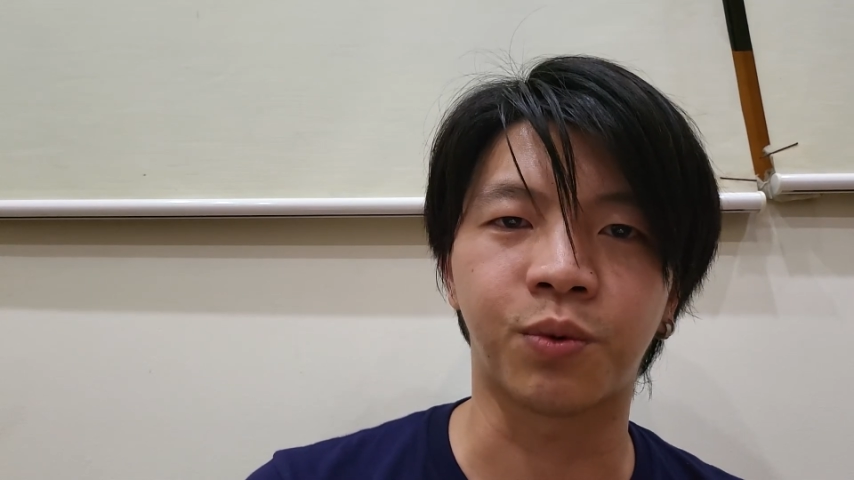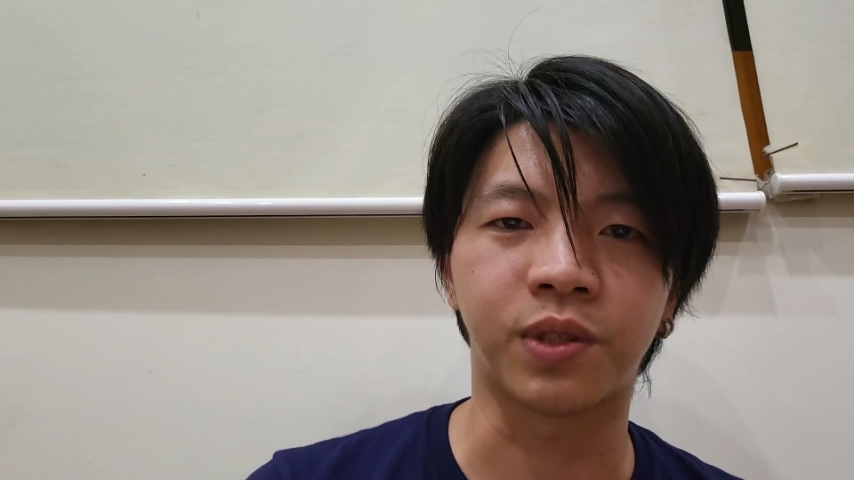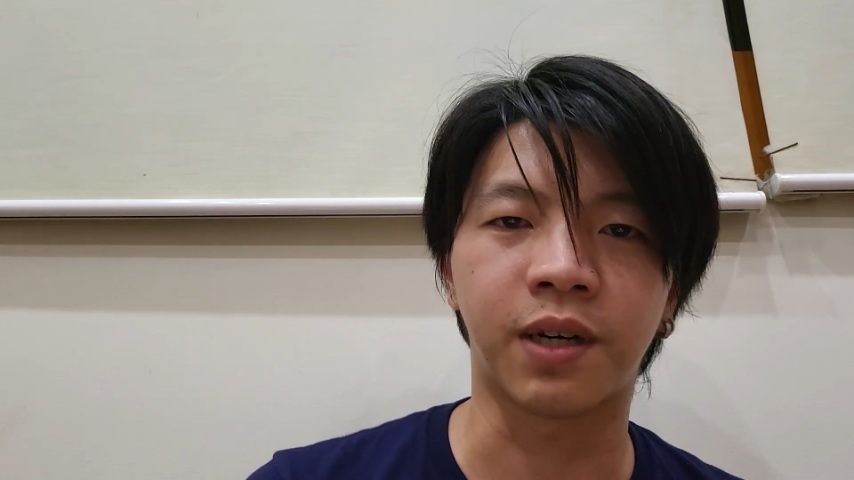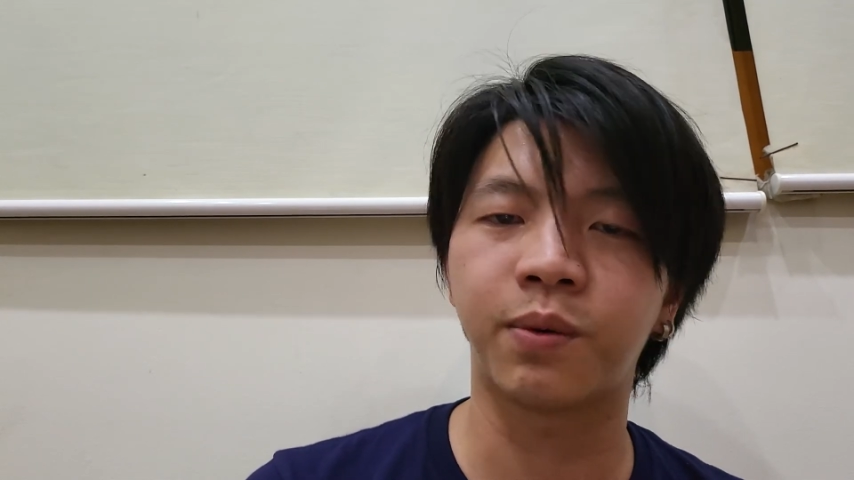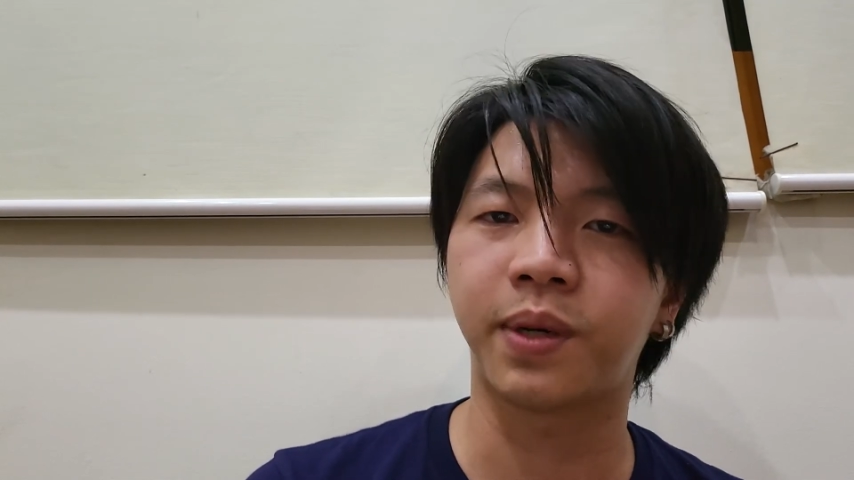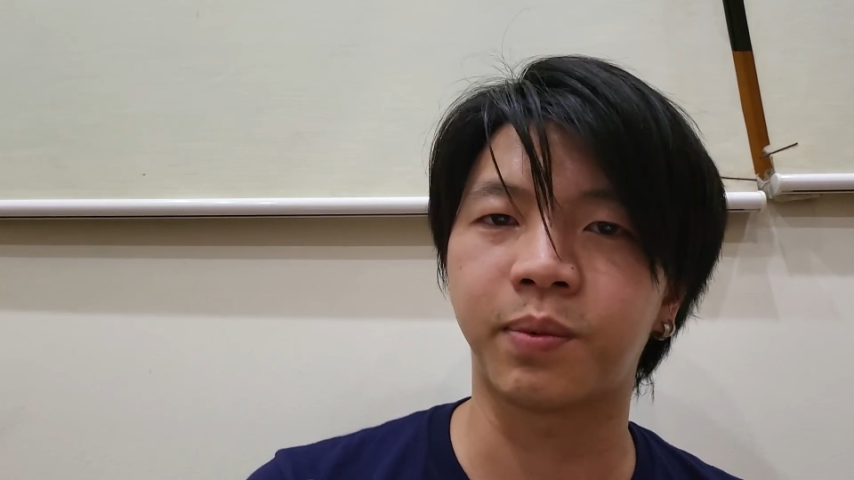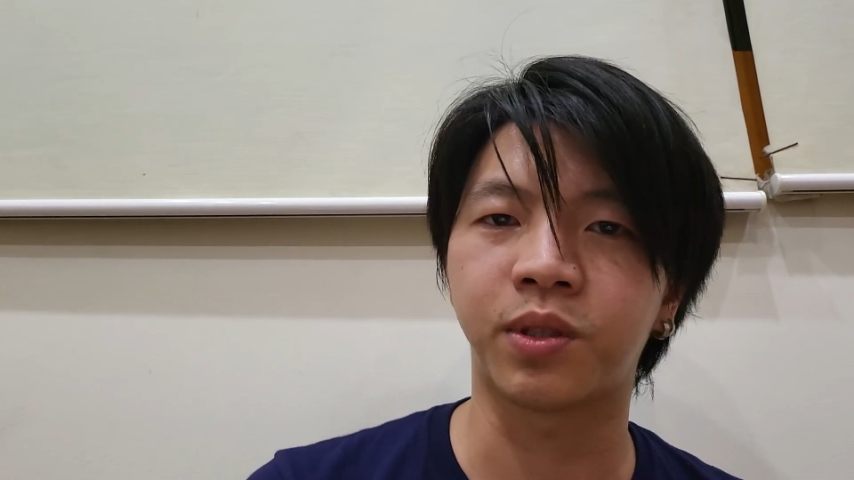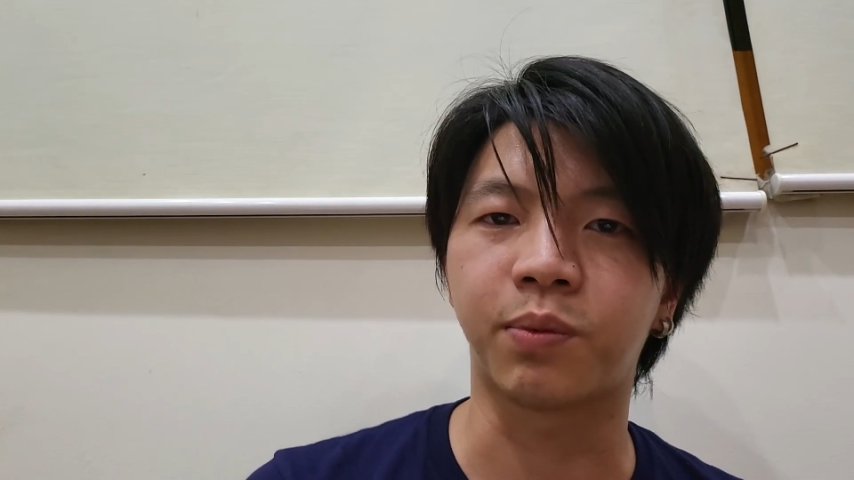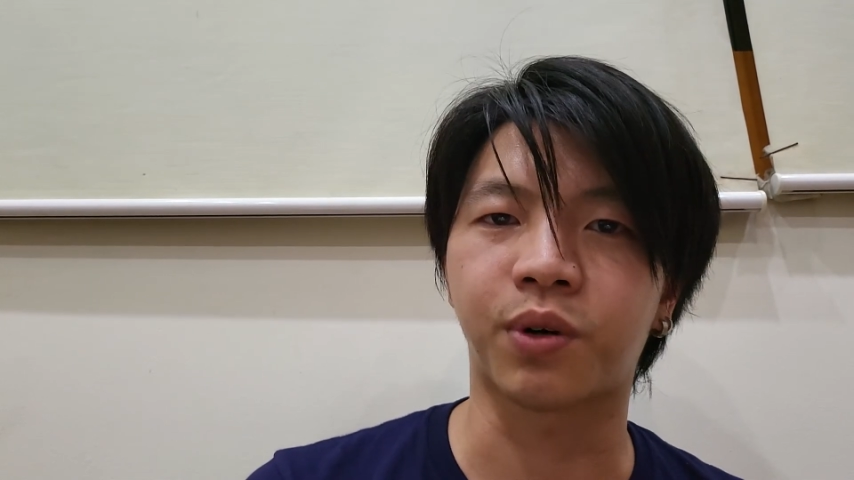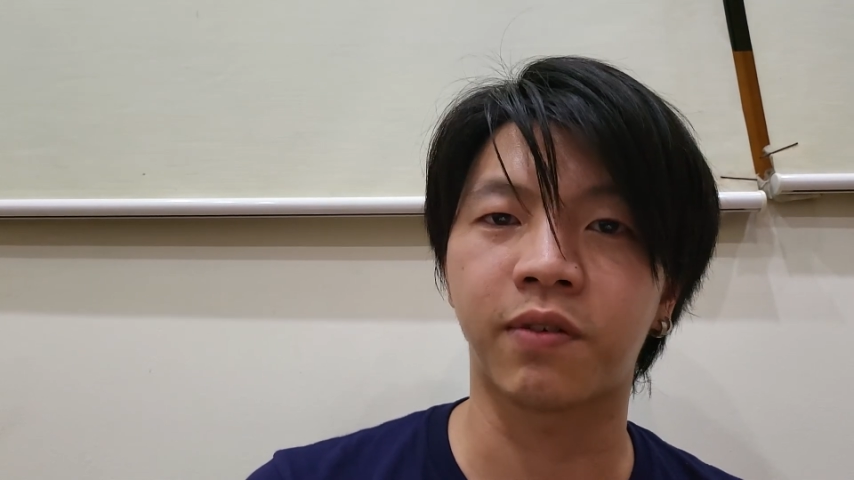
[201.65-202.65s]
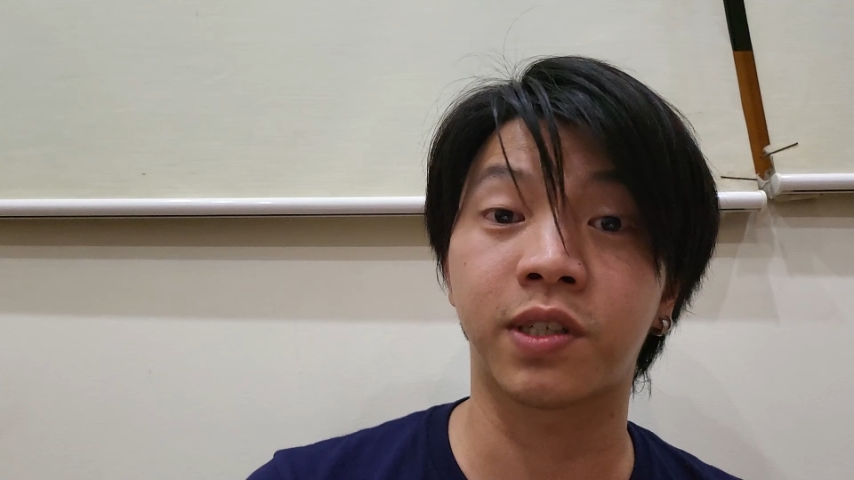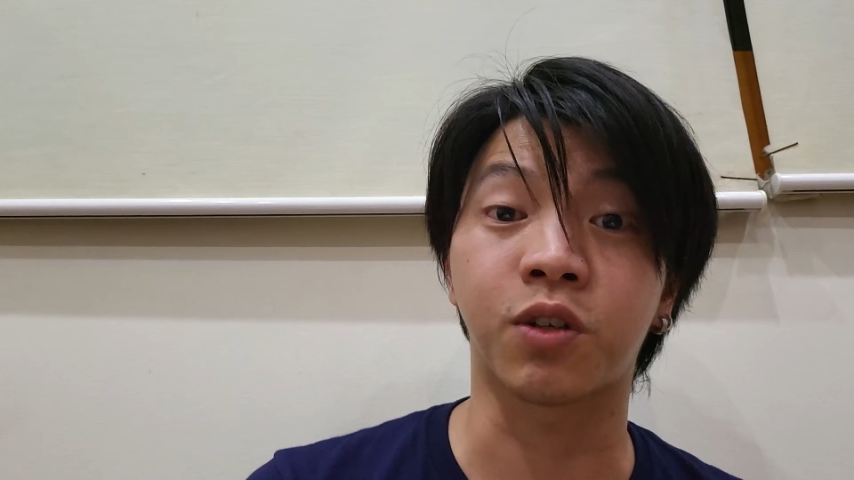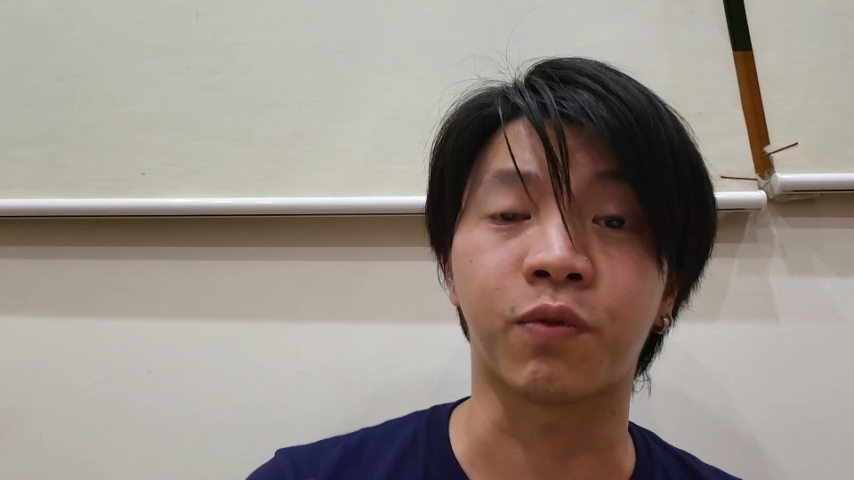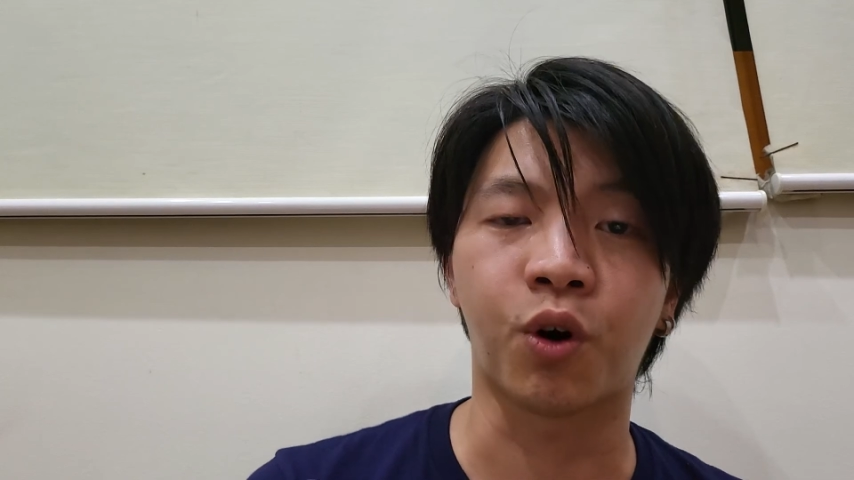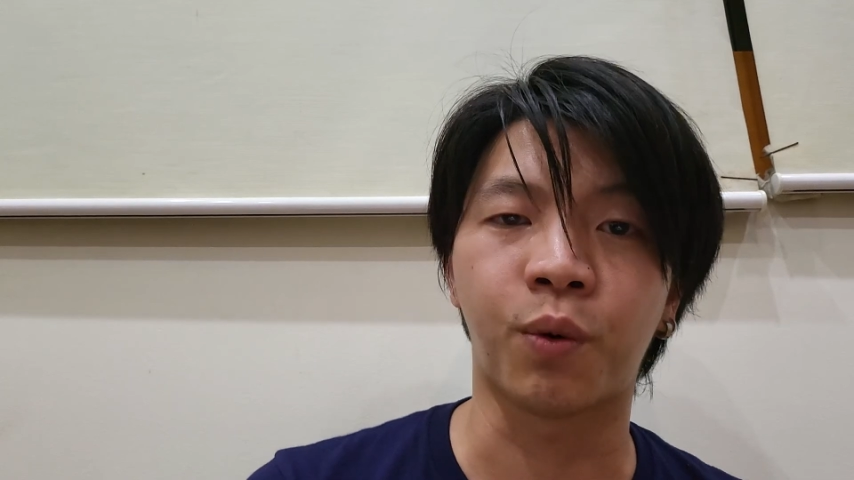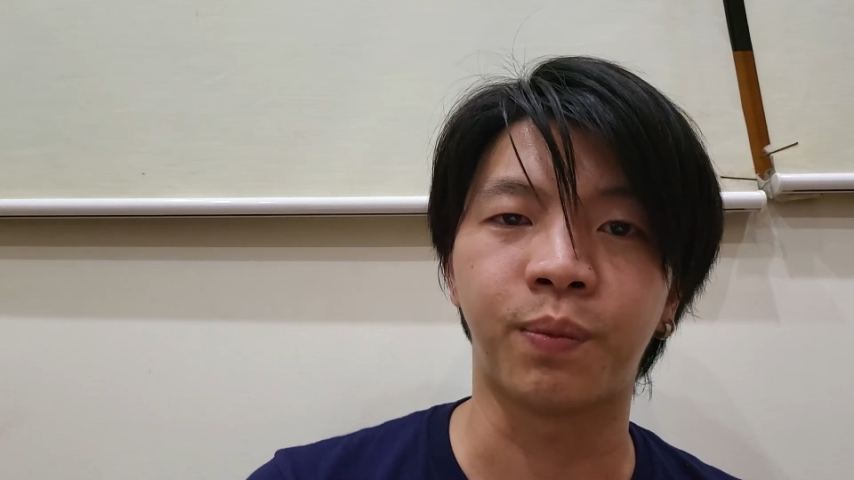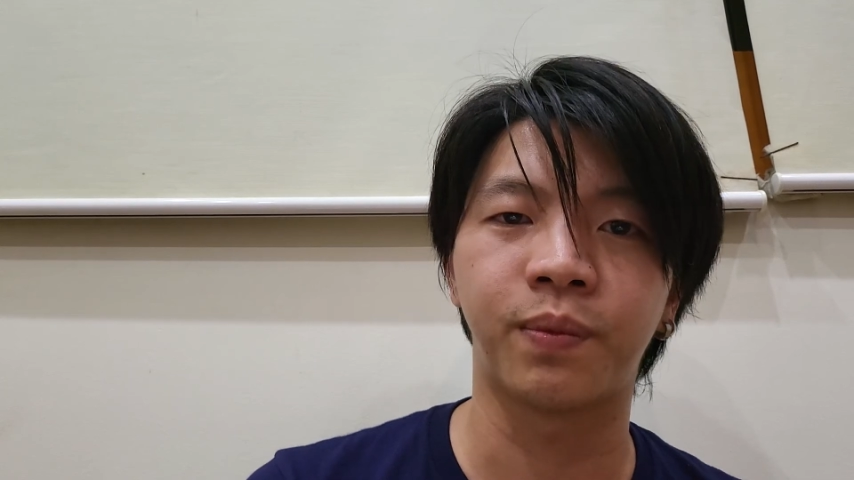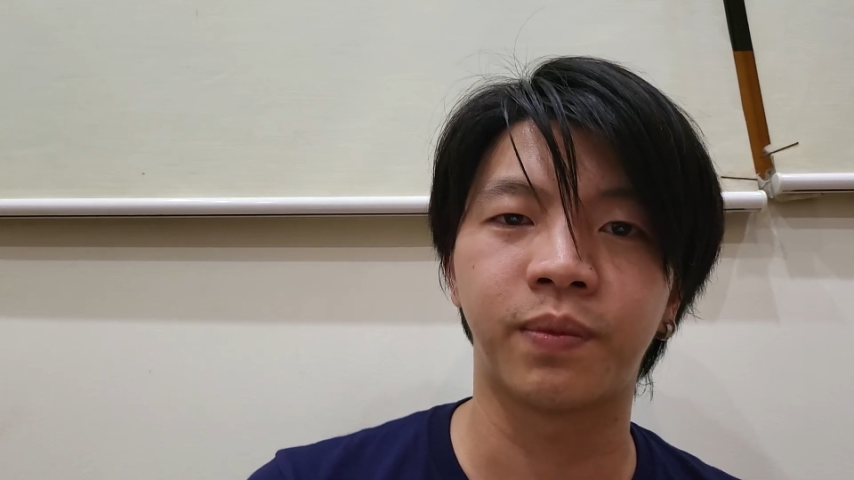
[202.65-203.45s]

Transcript: will never be able to deprive us of hope